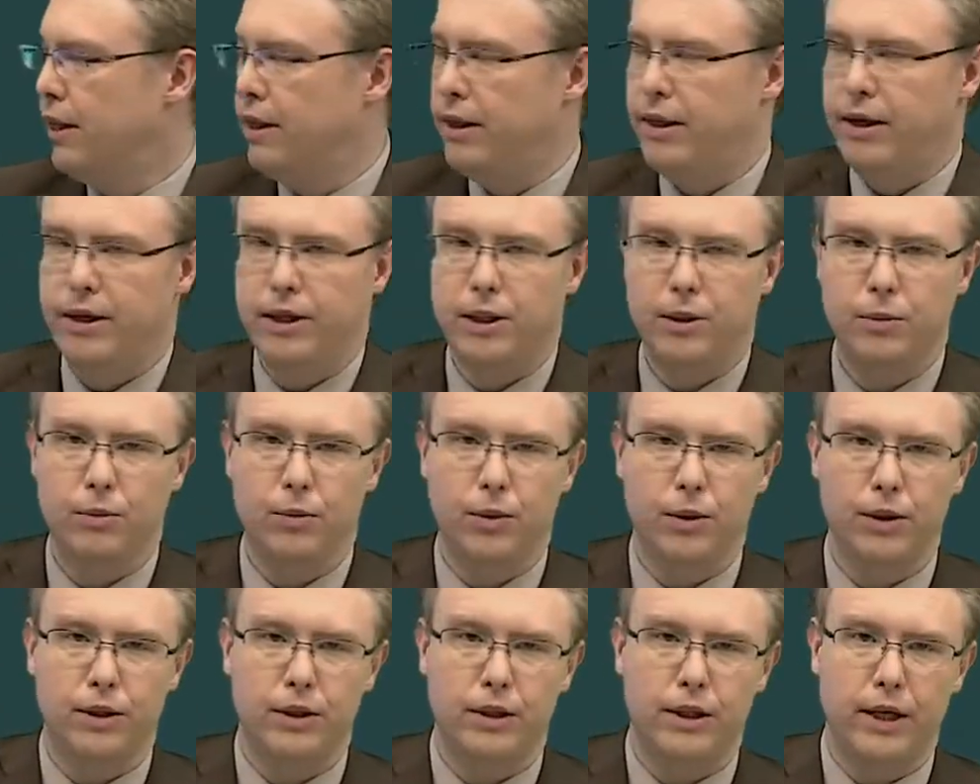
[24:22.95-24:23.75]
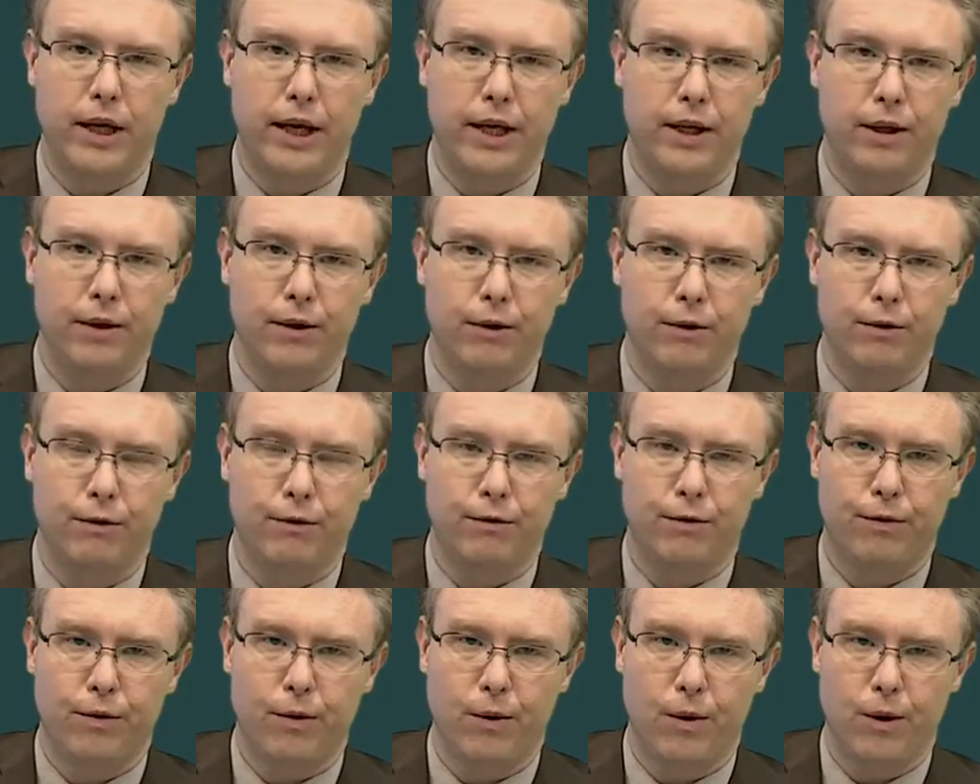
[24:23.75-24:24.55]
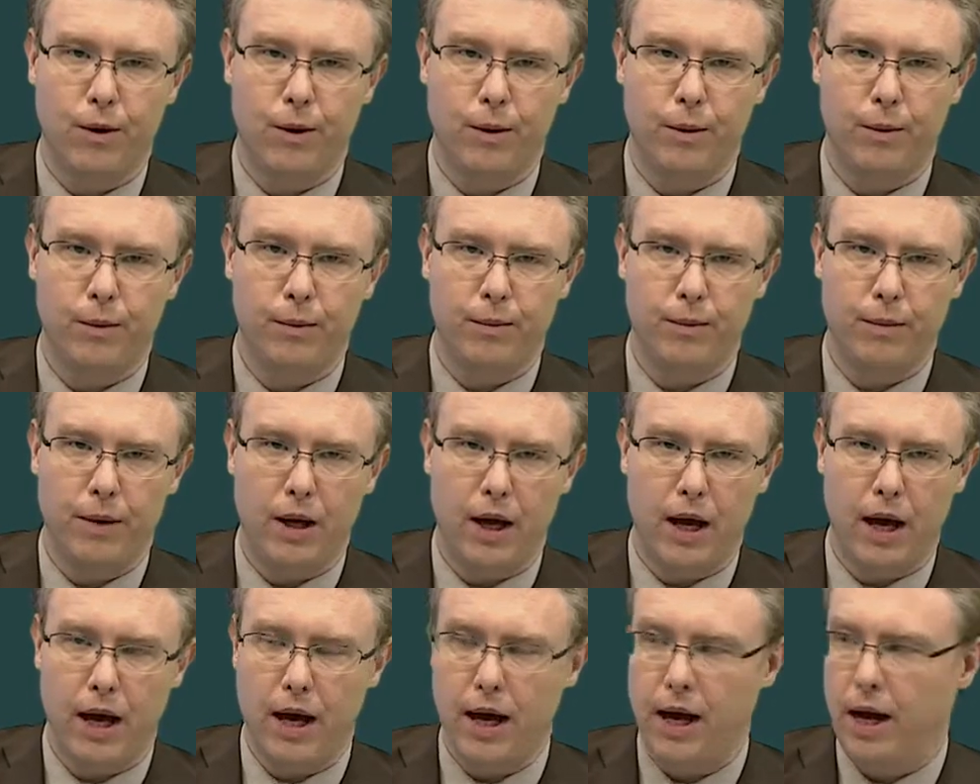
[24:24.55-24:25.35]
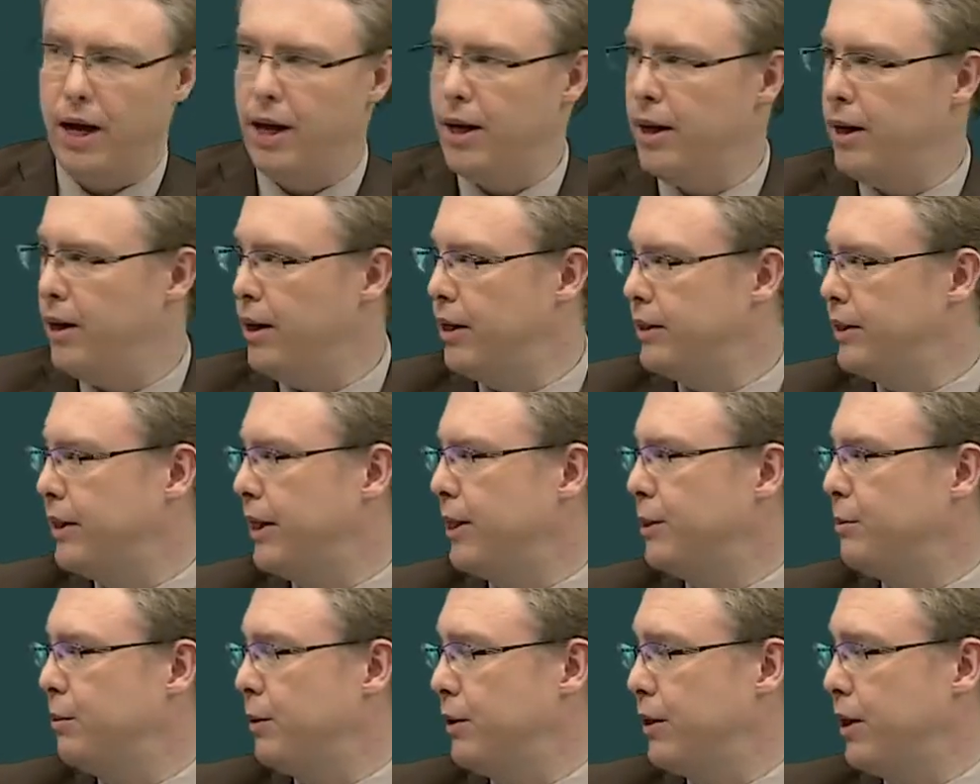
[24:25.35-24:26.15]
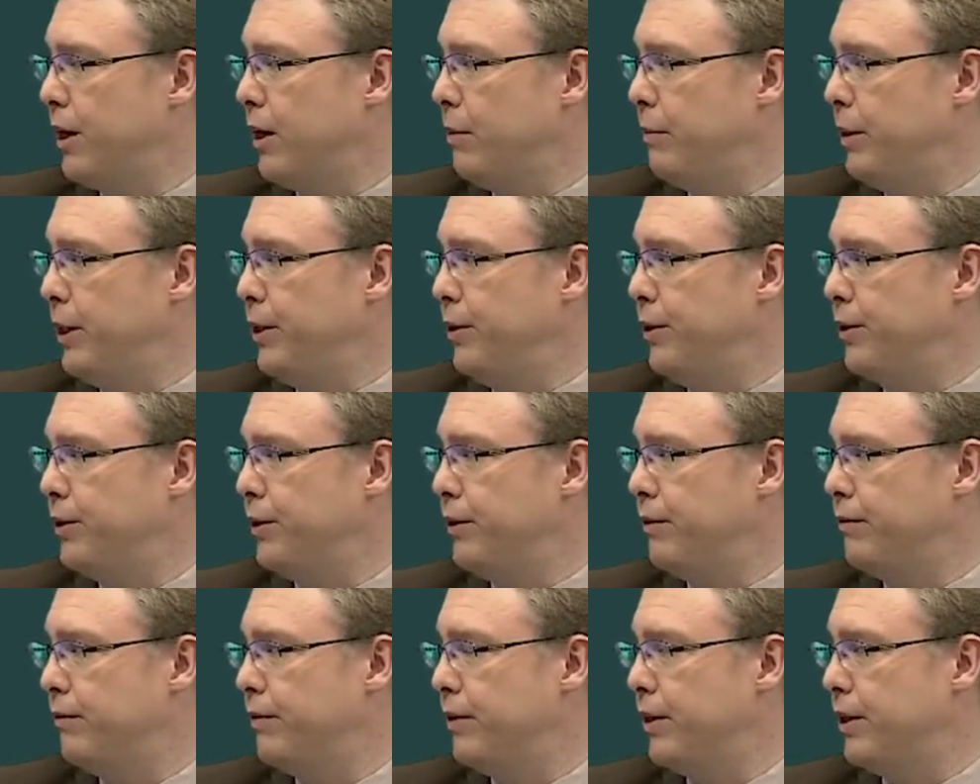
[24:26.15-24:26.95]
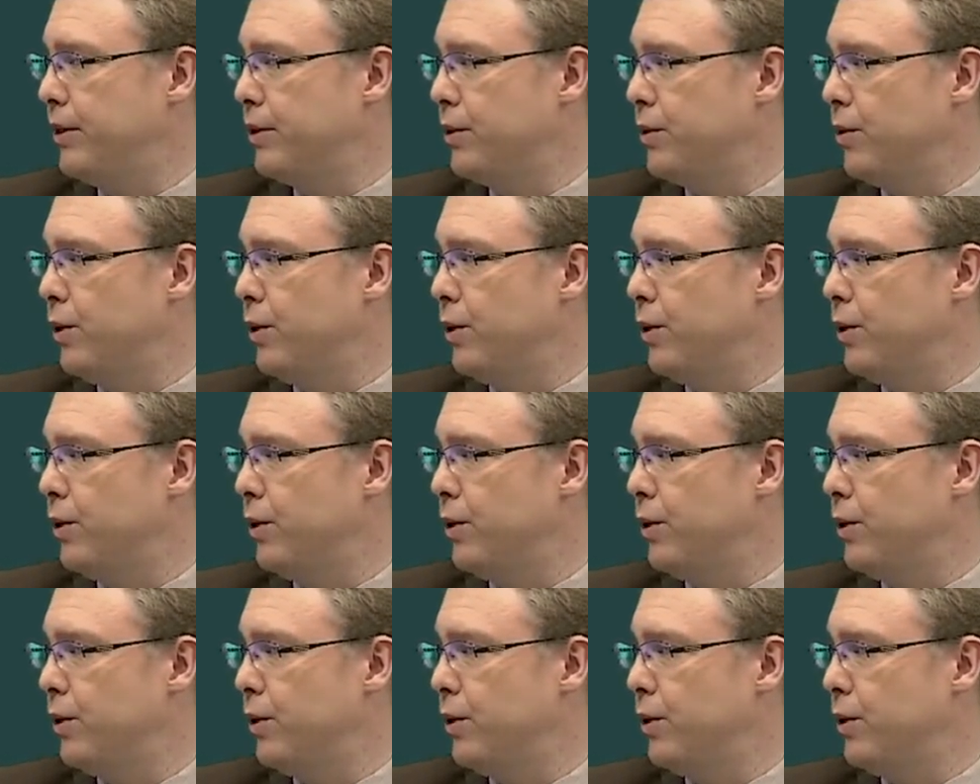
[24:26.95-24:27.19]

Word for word: This was taken from uh, a textbook that I've been using for this